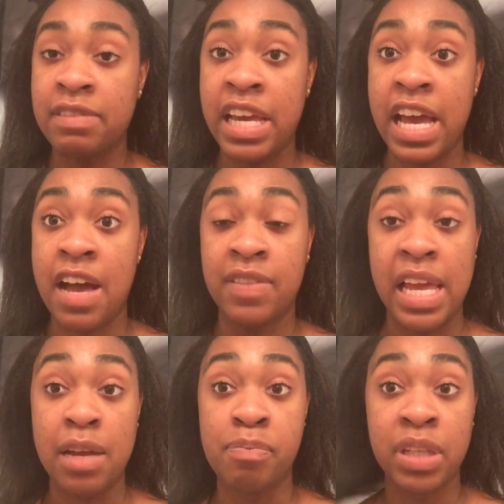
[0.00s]
and they have
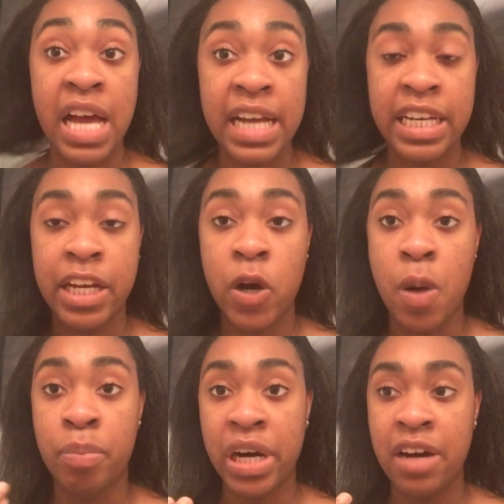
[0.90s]
like black hair
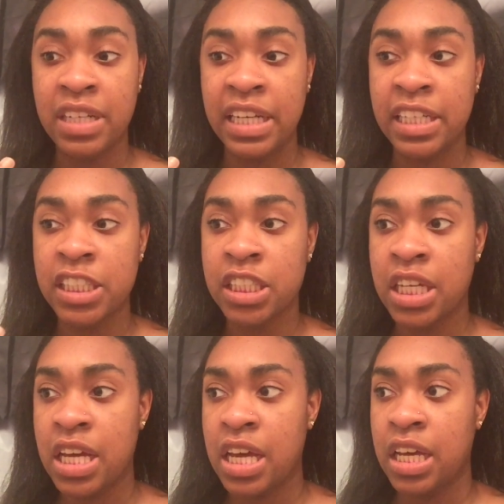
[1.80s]
or brown
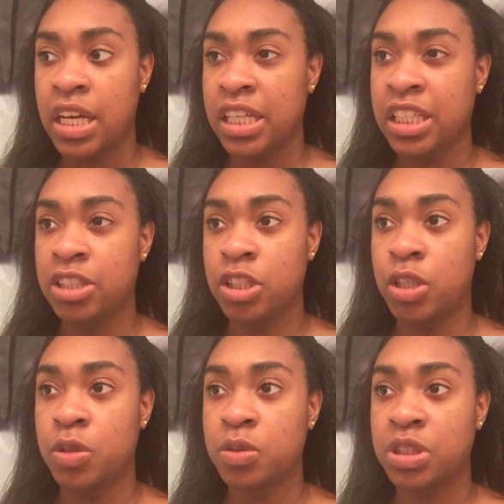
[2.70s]
hair, you
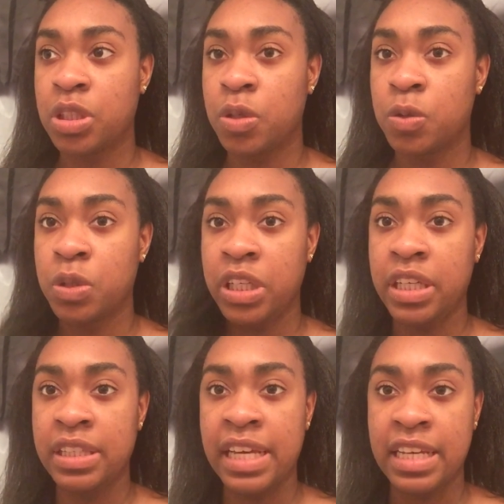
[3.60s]
know, so
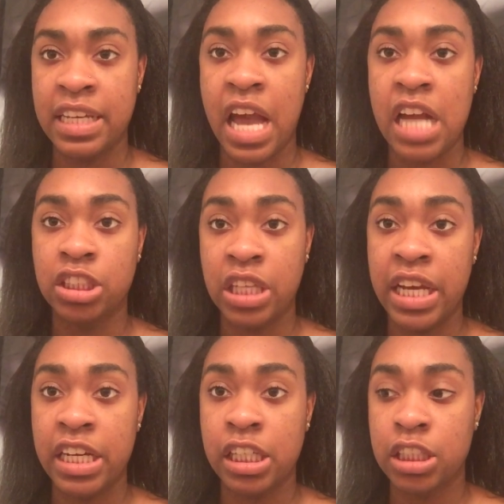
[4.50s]
they can catch the
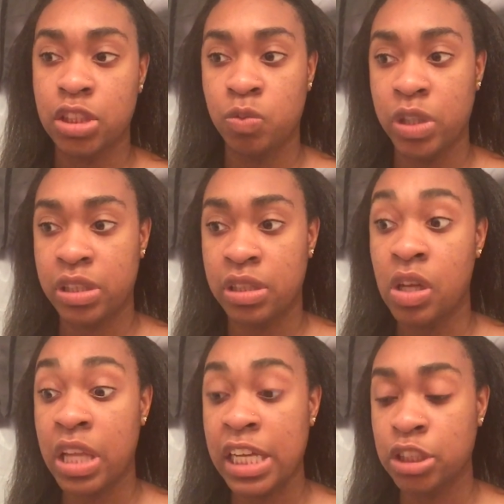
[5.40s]
hairs with the
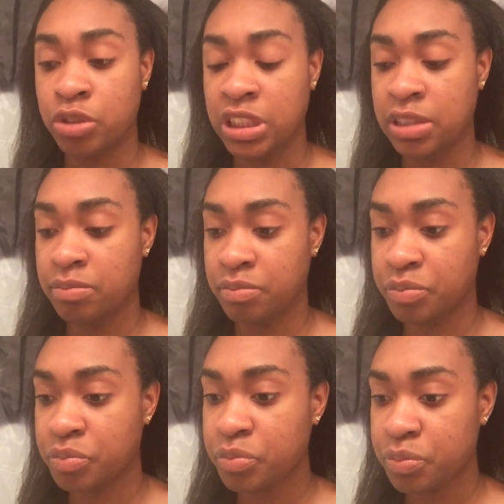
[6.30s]
lasering
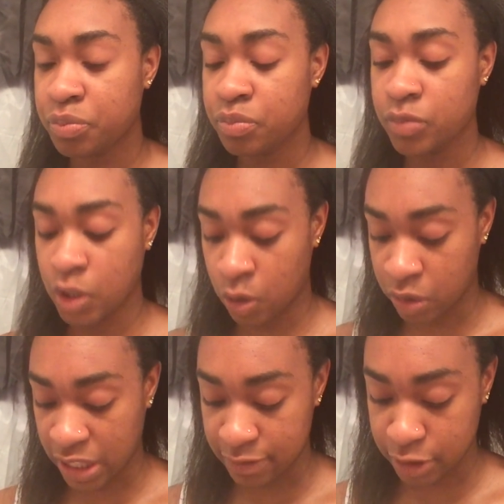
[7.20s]
or
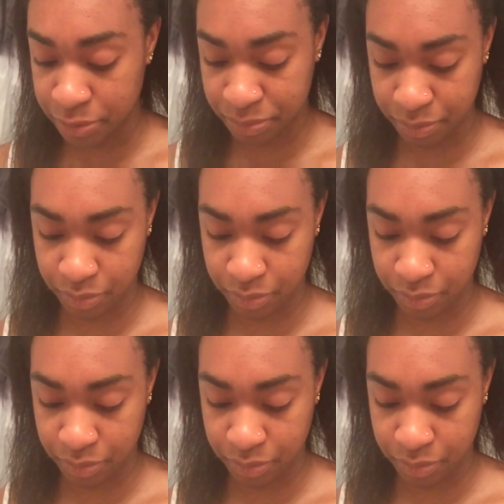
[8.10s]
whatever.